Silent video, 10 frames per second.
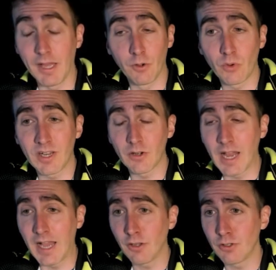I don't care
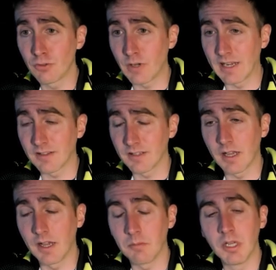how you track the
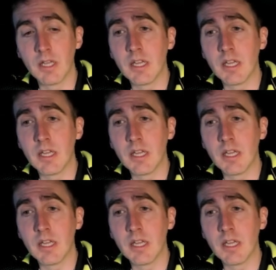time.